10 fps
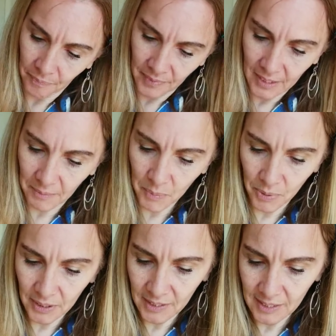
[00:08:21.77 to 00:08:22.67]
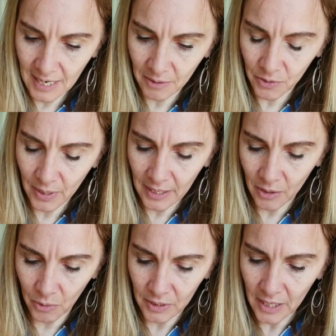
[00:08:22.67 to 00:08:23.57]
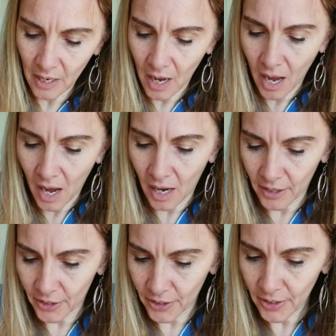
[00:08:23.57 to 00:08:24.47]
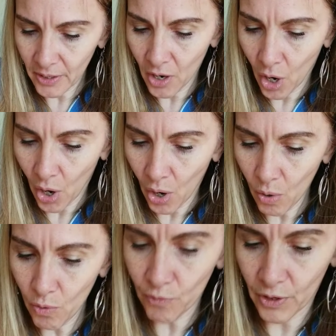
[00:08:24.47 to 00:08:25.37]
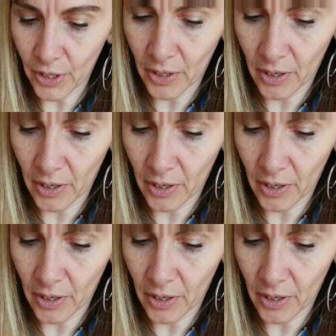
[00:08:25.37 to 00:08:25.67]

Let me put this down so I can hold it. Under, over.